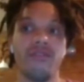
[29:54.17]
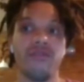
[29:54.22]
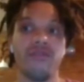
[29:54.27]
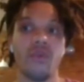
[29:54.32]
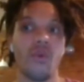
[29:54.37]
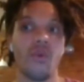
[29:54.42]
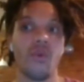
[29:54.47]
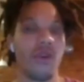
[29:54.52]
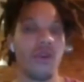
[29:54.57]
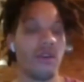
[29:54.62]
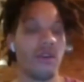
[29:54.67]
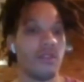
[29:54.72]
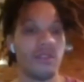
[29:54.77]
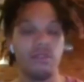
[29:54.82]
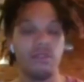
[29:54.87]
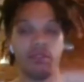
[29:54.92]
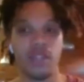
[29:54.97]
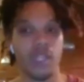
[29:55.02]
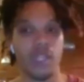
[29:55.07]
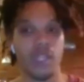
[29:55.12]
for
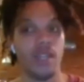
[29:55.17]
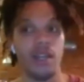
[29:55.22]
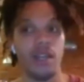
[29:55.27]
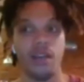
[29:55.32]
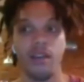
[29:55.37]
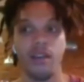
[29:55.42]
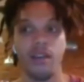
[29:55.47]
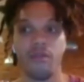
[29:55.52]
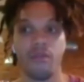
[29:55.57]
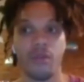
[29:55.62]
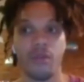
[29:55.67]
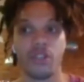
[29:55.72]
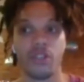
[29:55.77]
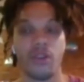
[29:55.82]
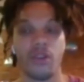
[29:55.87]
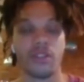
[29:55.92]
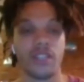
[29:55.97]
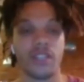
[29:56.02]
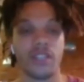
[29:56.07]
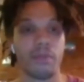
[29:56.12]
the
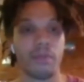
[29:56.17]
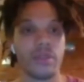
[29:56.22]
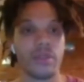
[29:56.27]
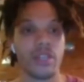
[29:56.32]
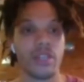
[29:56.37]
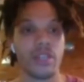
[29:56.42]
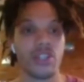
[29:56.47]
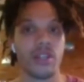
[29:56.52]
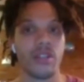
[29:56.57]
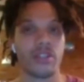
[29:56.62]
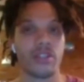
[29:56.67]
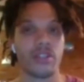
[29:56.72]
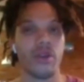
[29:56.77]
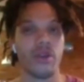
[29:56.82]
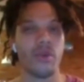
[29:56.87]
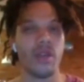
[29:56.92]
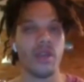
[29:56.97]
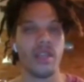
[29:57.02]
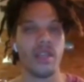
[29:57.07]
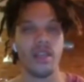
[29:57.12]
resulting position.
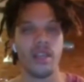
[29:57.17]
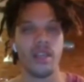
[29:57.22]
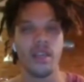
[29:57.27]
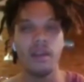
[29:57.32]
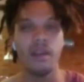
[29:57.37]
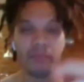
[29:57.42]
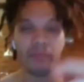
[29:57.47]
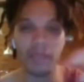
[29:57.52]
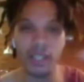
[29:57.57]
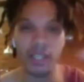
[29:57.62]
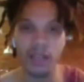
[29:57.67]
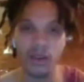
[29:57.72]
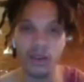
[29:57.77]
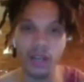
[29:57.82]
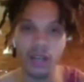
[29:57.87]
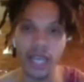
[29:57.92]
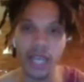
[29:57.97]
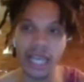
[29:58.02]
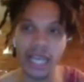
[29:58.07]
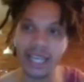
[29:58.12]
So
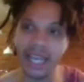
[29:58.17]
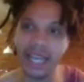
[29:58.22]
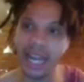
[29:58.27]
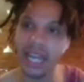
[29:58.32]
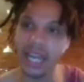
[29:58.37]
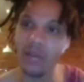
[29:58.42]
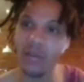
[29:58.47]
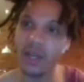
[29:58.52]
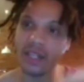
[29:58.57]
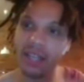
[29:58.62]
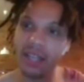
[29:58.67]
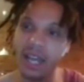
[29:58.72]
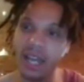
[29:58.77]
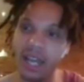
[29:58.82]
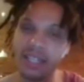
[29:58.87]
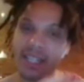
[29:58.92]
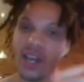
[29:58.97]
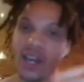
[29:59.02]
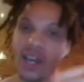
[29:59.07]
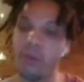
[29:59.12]
can anyone kind
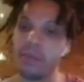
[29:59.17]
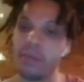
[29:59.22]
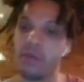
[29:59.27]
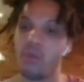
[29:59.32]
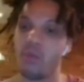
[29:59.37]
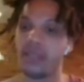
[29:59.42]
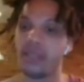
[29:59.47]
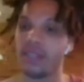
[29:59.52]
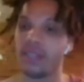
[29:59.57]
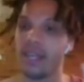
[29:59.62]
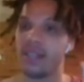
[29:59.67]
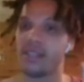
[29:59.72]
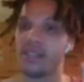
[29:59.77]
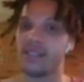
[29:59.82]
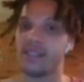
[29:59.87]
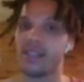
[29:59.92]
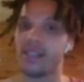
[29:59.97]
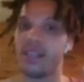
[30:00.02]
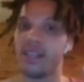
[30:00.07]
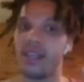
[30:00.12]
of tell me what they
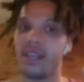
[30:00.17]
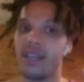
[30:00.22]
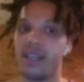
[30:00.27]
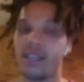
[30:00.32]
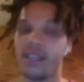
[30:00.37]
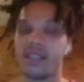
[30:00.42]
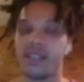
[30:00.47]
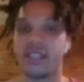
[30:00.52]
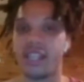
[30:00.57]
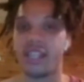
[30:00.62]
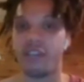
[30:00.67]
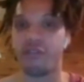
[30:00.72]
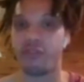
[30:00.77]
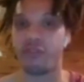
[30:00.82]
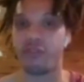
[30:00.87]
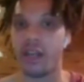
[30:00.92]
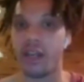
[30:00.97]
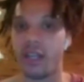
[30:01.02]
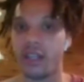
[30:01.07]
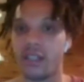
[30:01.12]
see is
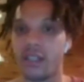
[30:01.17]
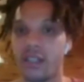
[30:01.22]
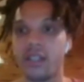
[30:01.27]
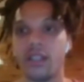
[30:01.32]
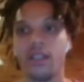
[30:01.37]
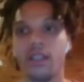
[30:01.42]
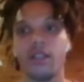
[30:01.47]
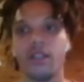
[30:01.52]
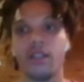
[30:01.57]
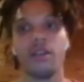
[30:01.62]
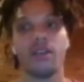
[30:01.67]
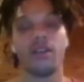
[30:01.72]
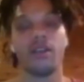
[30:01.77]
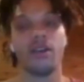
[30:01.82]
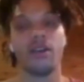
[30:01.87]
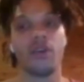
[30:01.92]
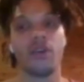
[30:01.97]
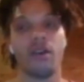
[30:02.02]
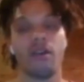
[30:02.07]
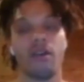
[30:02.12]
different
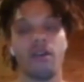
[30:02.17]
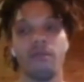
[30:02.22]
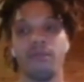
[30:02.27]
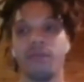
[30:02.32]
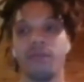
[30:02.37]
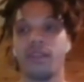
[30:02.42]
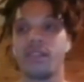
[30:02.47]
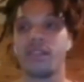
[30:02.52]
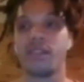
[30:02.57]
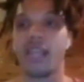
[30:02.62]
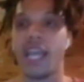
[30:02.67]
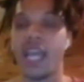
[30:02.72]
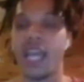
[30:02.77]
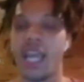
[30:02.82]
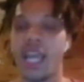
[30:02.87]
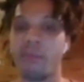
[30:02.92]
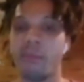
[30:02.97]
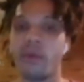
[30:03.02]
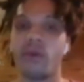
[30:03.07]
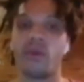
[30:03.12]
are the
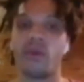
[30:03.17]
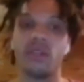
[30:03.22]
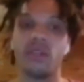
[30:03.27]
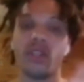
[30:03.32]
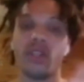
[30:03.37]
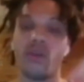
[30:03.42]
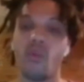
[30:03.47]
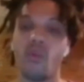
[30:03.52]
same, or you know,